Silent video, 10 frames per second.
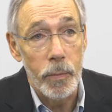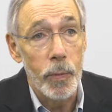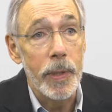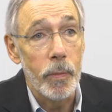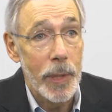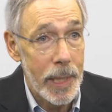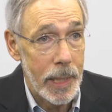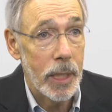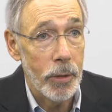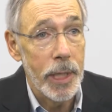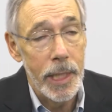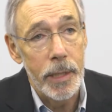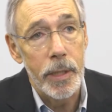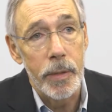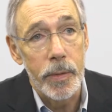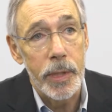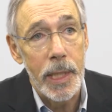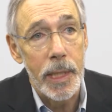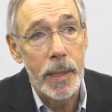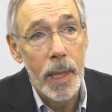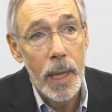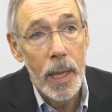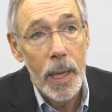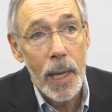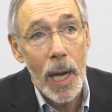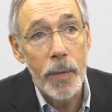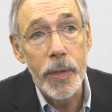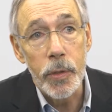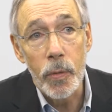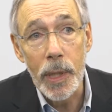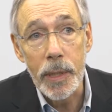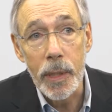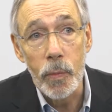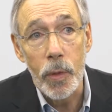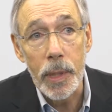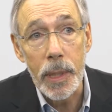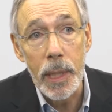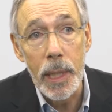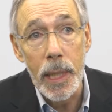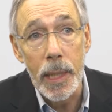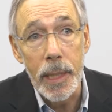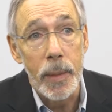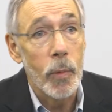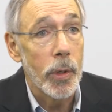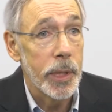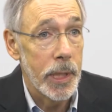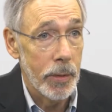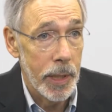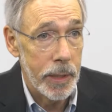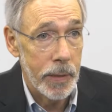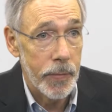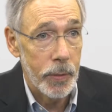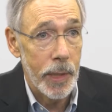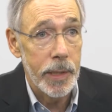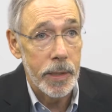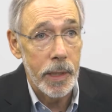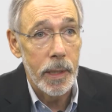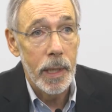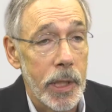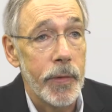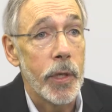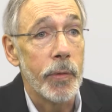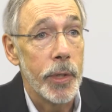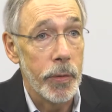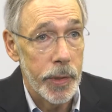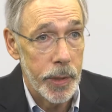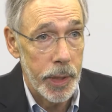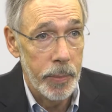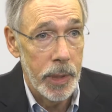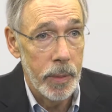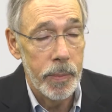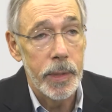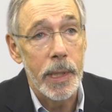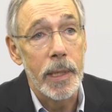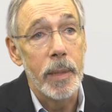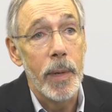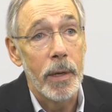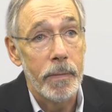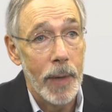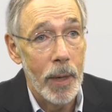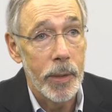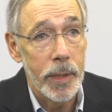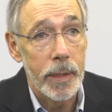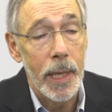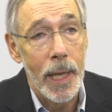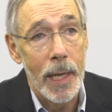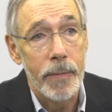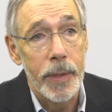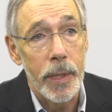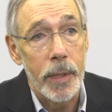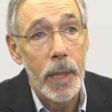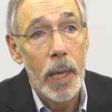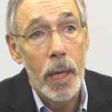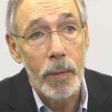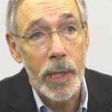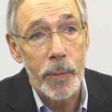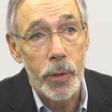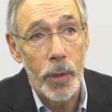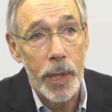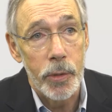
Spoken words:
we clearly need to see how this drug can work in more serious influenza. If you could reduce the symptoms and the amount of virus that they have in their respiratory